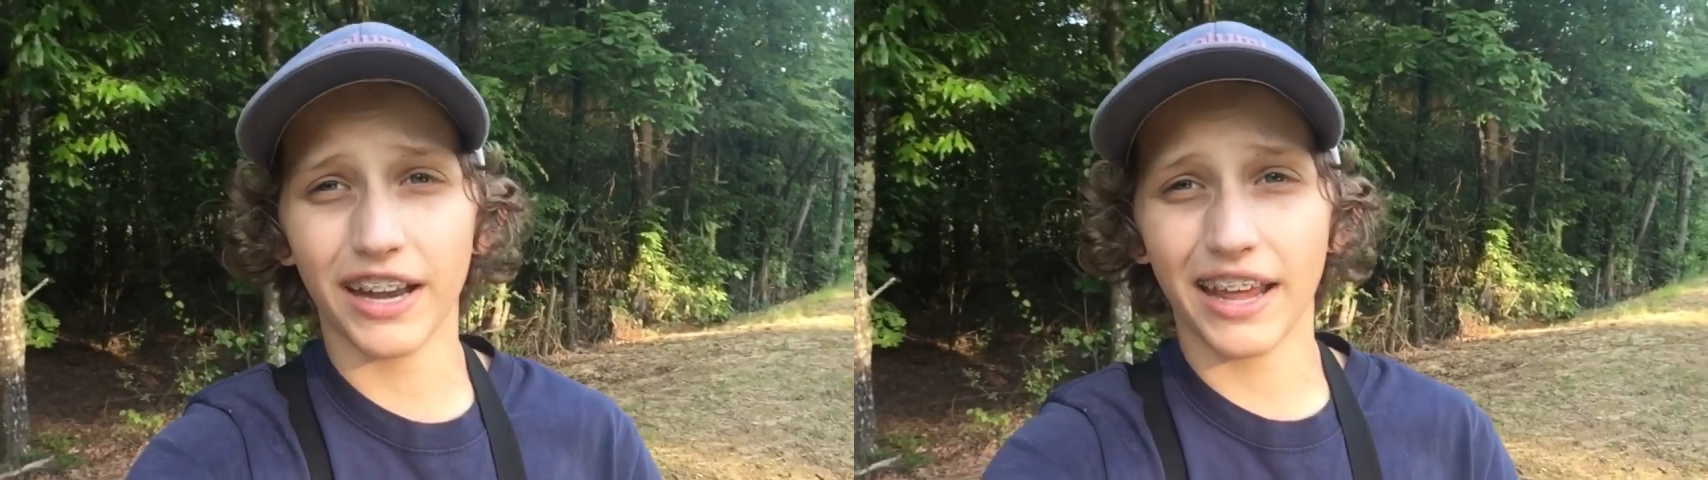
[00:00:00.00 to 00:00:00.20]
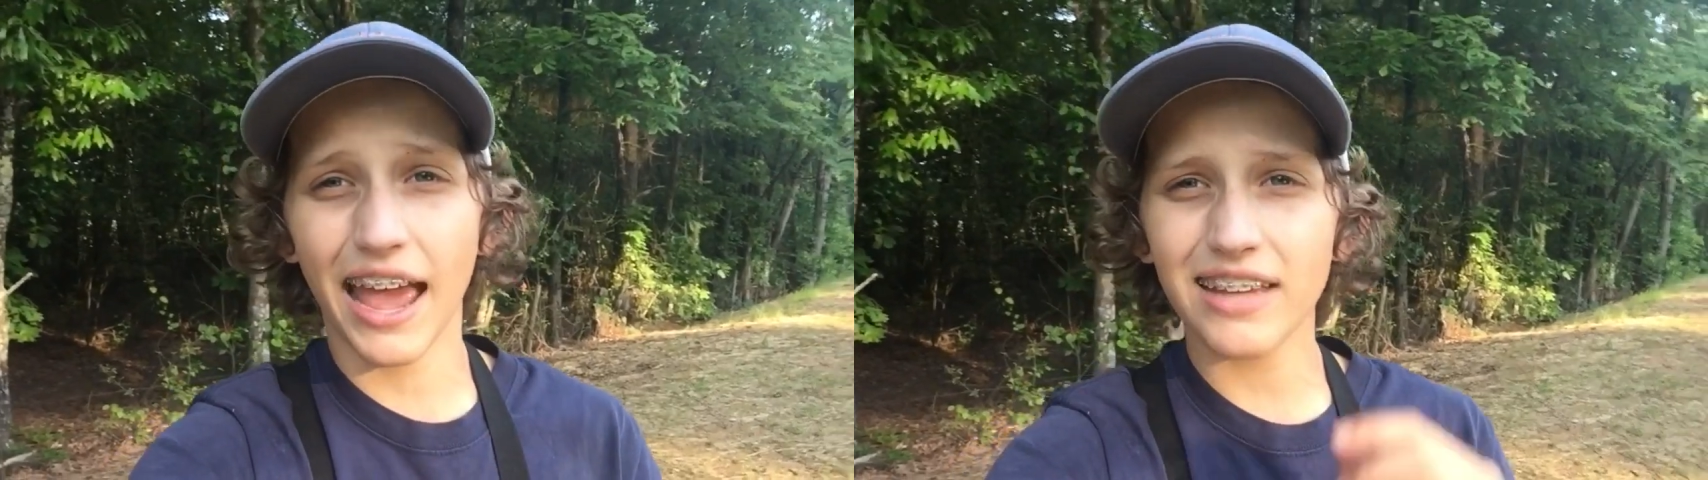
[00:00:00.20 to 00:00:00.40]

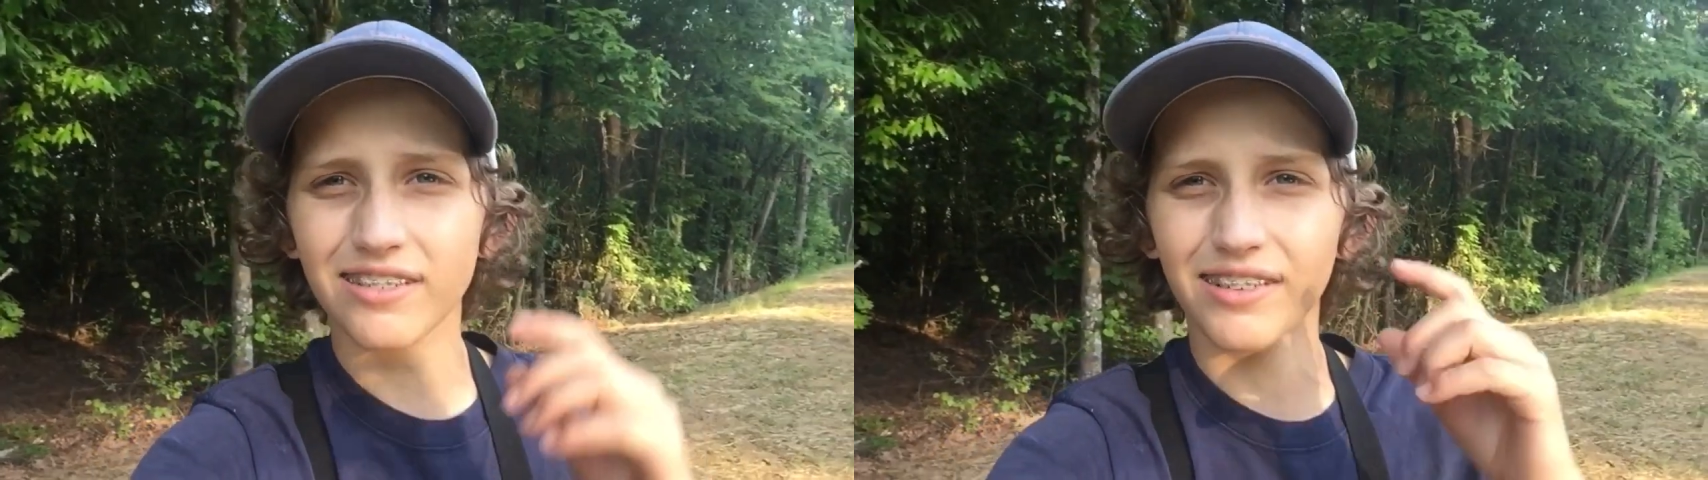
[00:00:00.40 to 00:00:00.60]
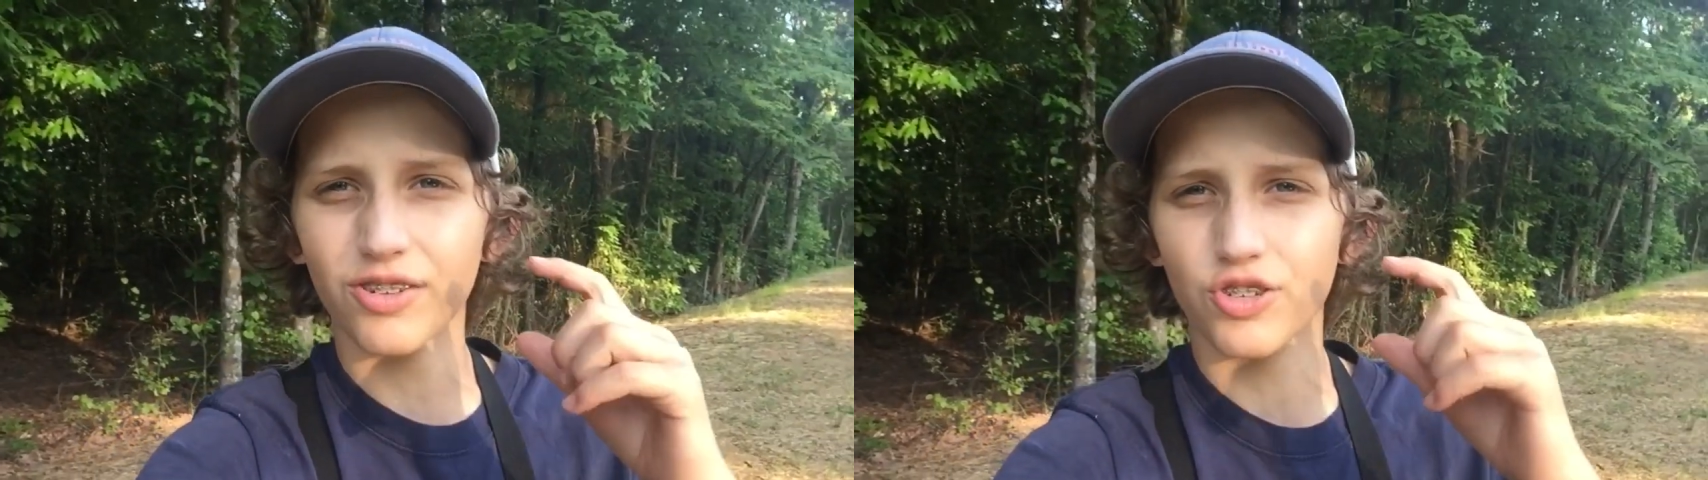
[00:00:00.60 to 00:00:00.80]
and it has
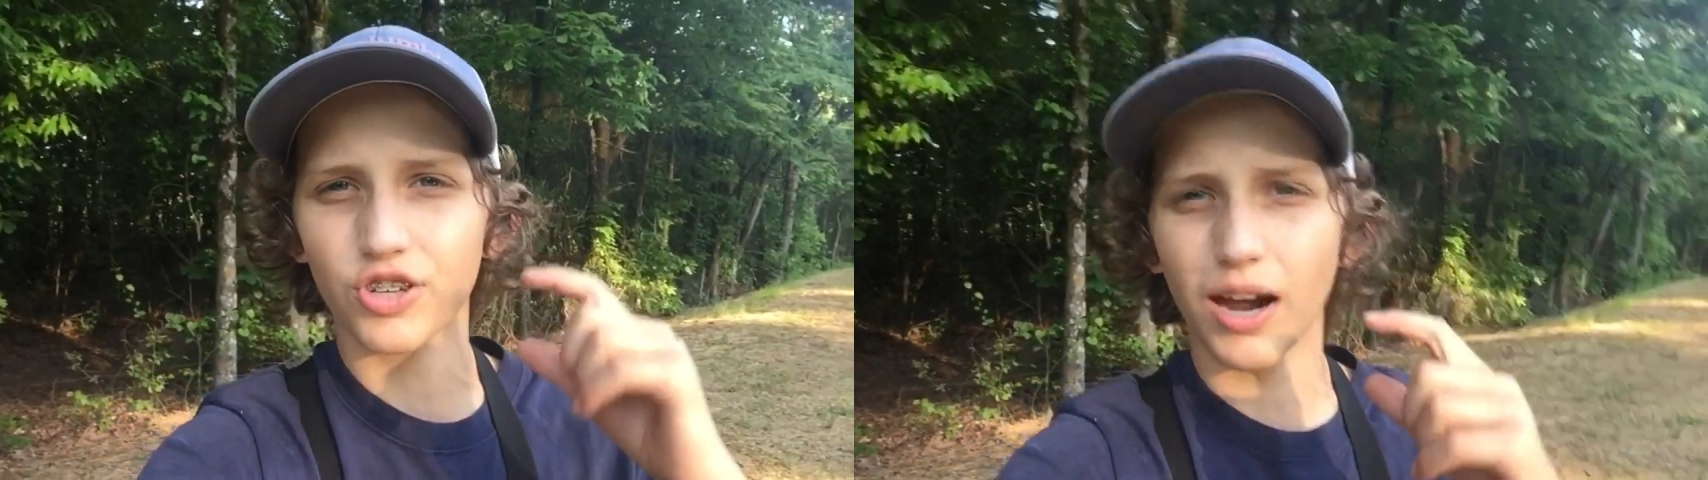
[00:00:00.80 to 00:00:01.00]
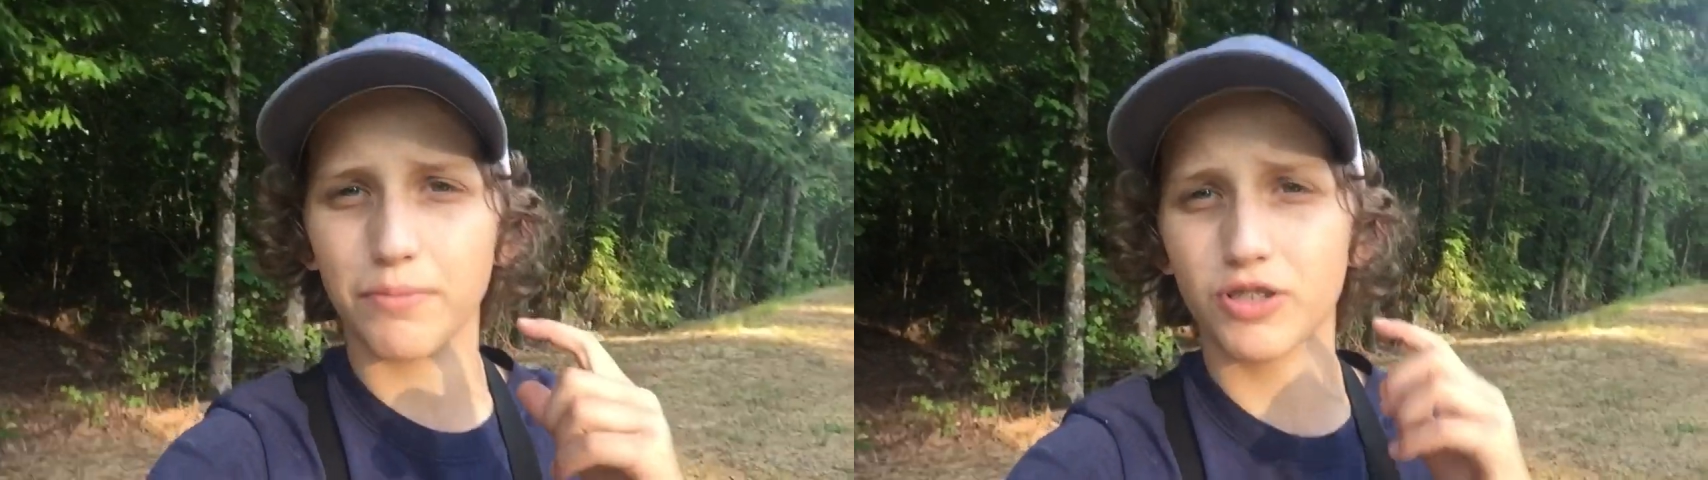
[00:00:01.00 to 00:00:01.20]
little
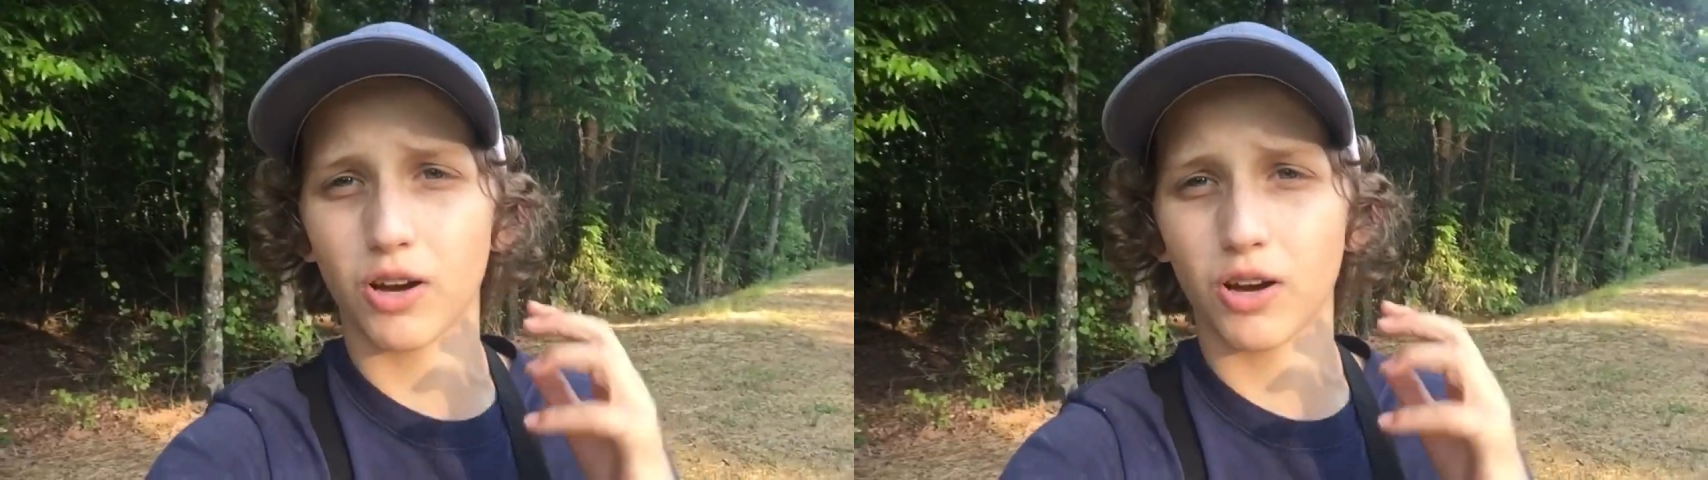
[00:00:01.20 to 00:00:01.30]
stripes,